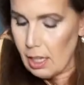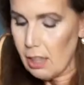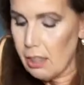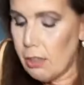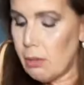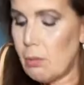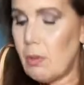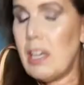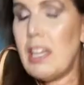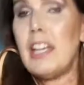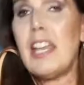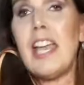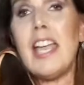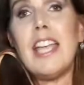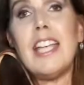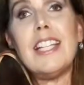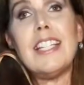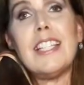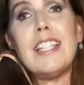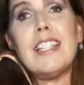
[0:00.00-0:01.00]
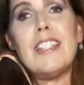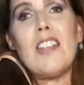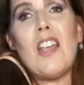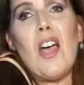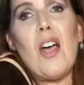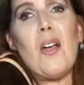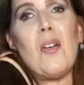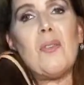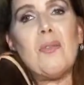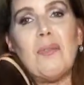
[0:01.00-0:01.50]
3 nights.
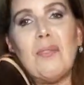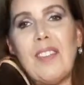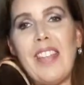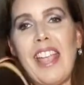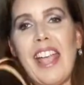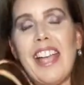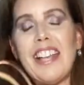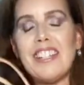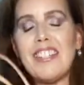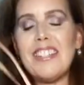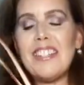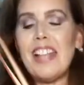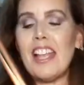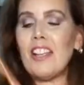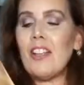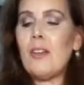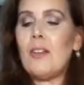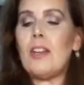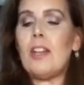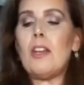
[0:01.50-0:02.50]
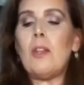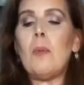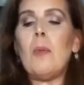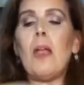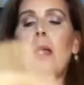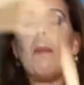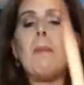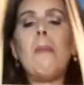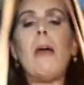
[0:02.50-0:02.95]
So yeah, she's not going anywhere.